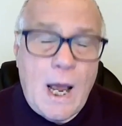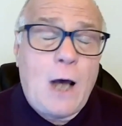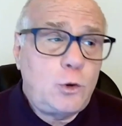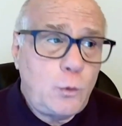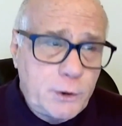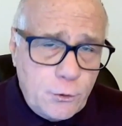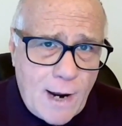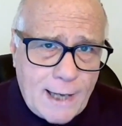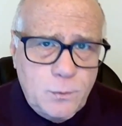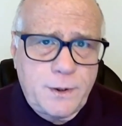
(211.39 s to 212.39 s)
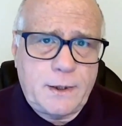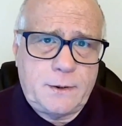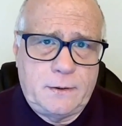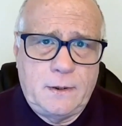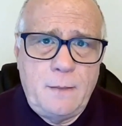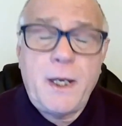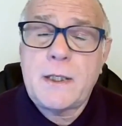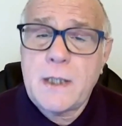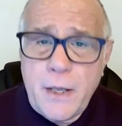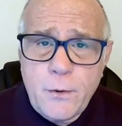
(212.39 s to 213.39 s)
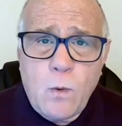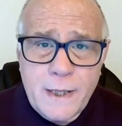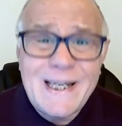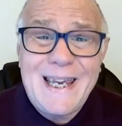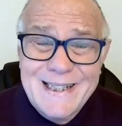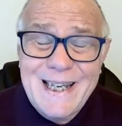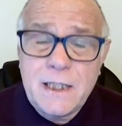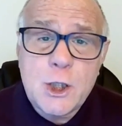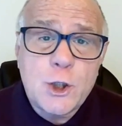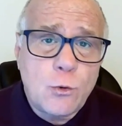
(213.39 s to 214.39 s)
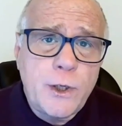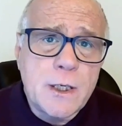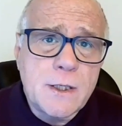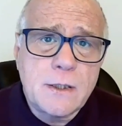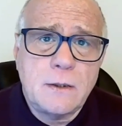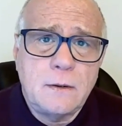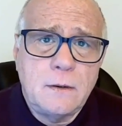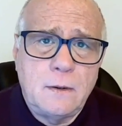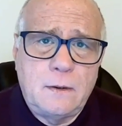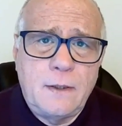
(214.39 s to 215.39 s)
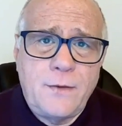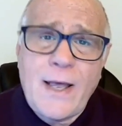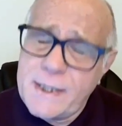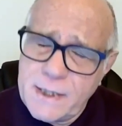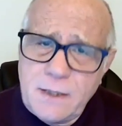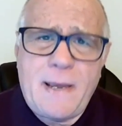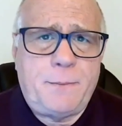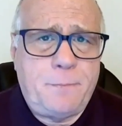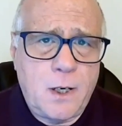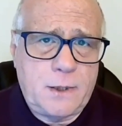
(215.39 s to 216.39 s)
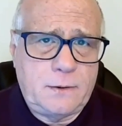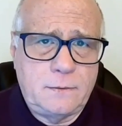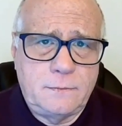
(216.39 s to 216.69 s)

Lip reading: how to interact with it, because otherwise it can destroy us. That's the bad part.